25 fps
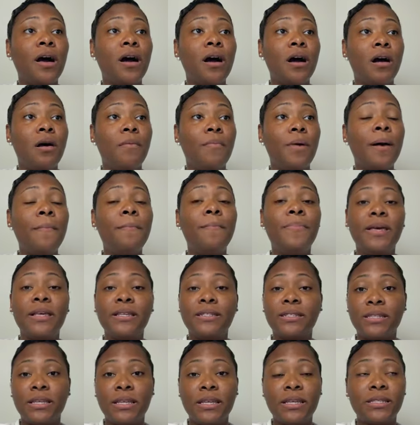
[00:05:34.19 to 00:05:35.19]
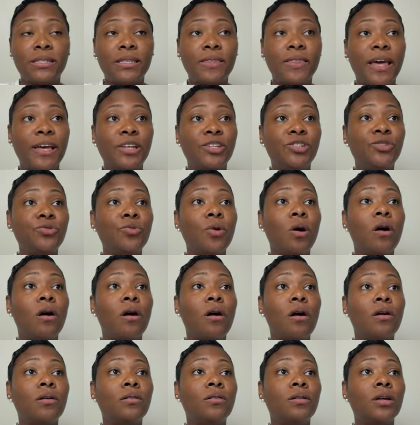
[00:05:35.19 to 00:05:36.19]
a business that you
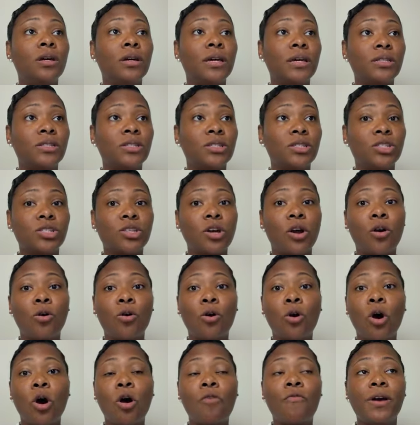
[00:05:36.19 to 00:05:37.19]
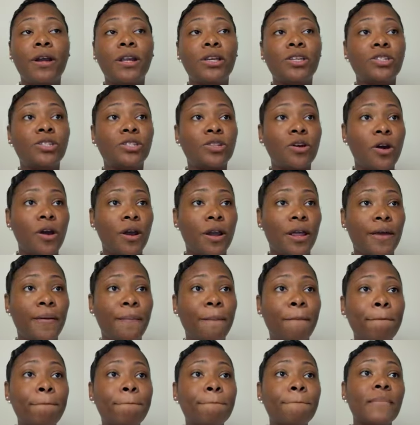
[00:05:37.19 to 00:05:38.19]
are looking to start or already
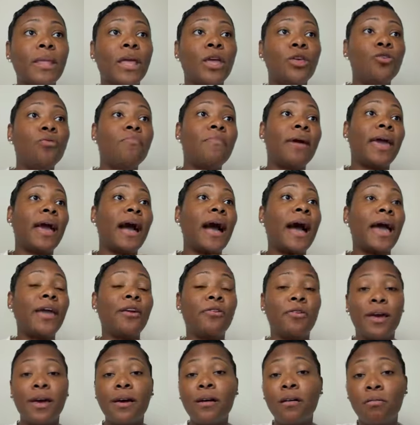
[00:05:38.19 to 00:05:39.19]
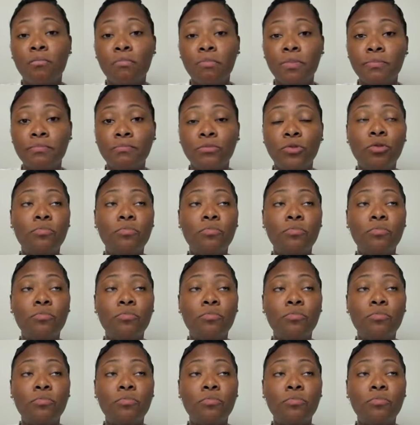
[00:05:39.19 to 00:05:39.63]
starting, you may hire help.